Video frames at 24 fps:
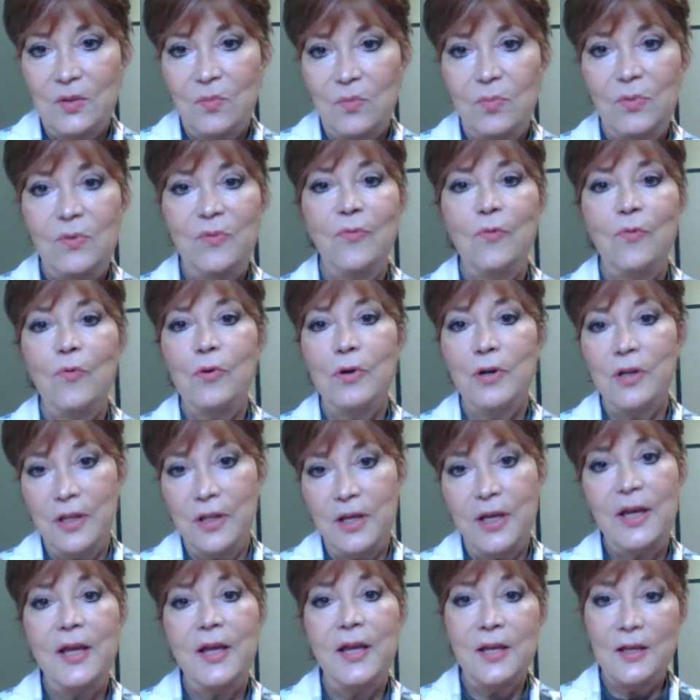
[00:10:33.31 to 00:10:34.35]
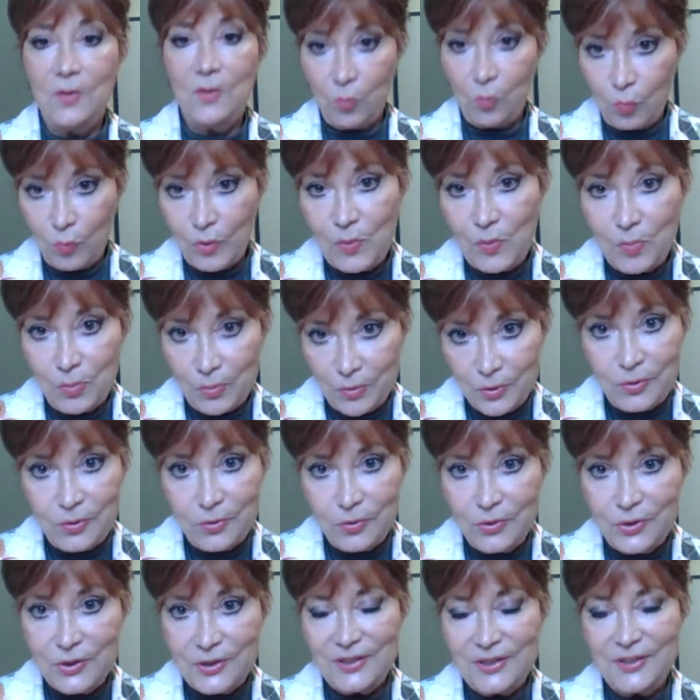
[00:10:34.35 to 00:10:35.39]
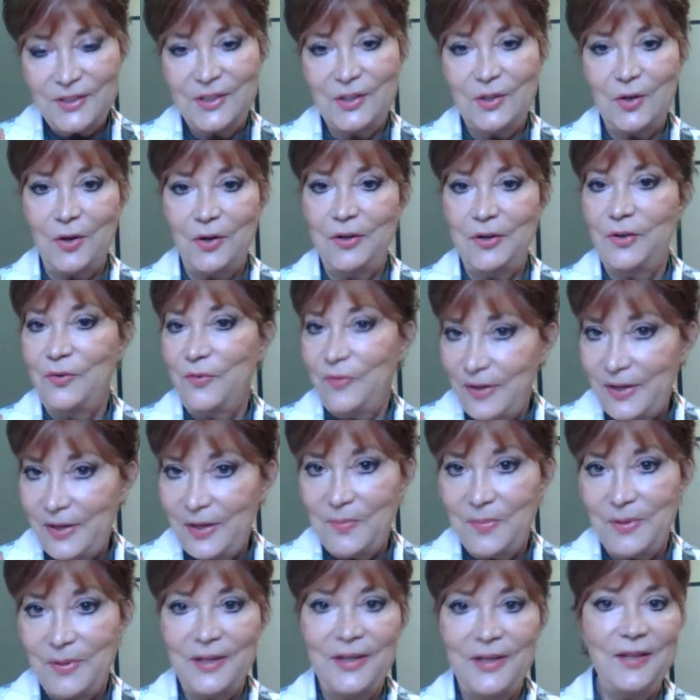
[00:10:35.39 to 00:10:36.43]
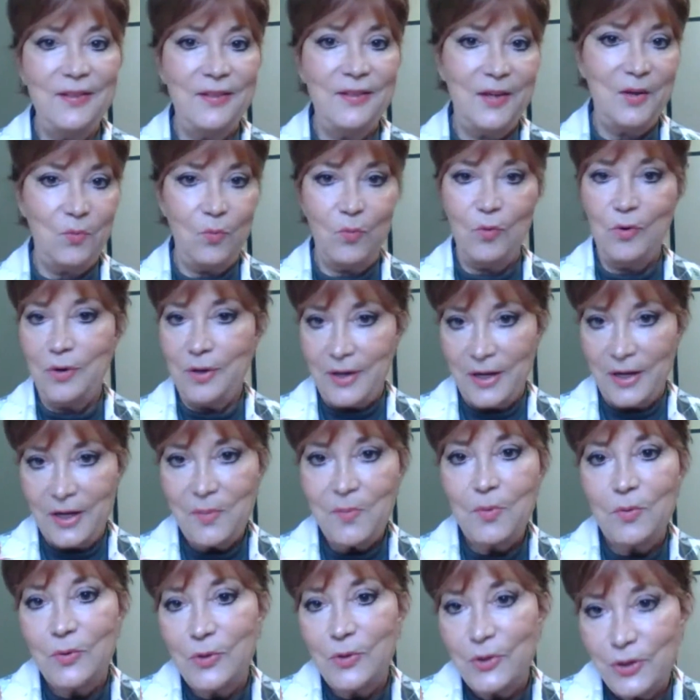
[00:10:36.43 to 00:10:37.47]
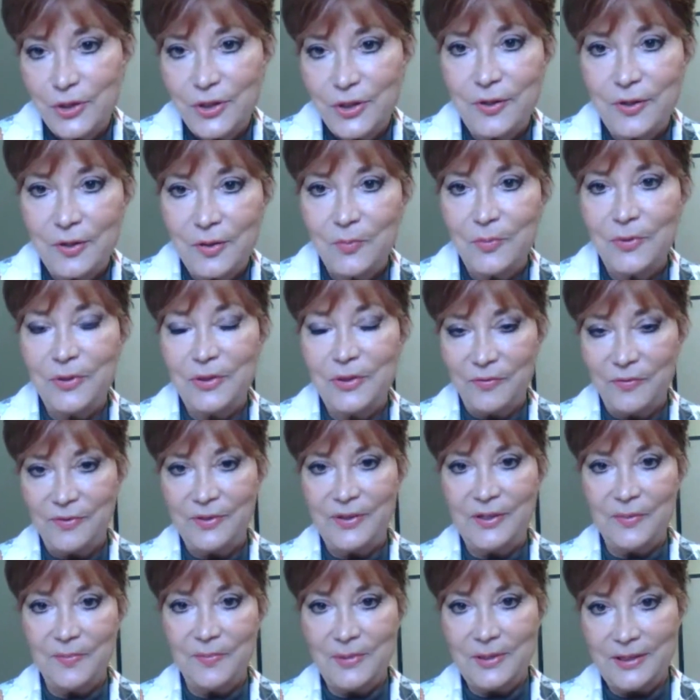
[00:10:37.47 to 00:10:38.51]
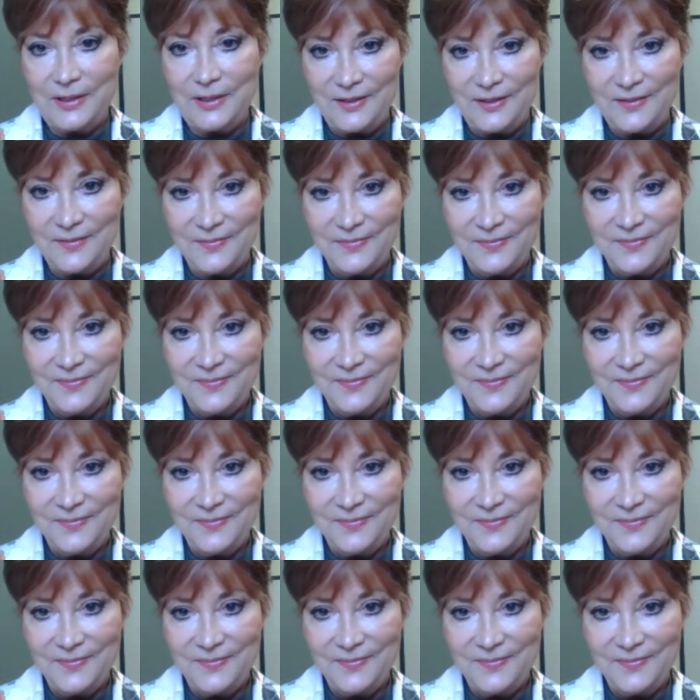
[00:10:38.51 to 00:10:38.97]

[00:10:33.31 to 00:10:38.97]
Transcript: before they reproduced and started a family and then weren't able to share it with the family.